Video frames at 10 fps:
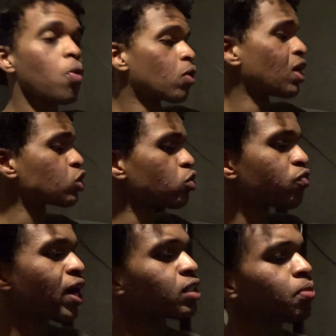not so
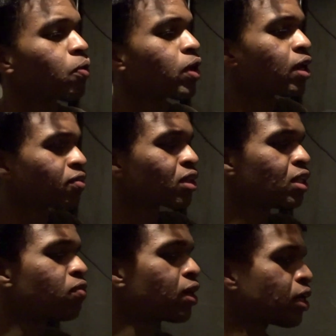fast, man. Why do you have to leave
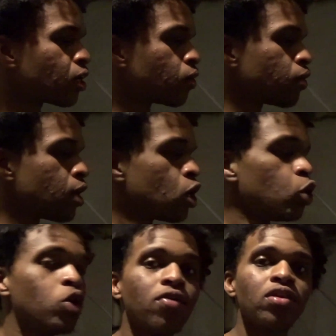right now? You
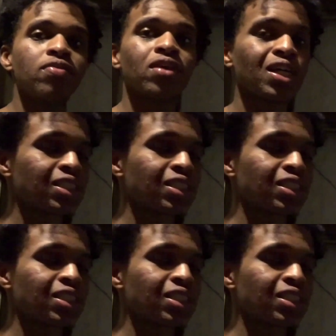never even got to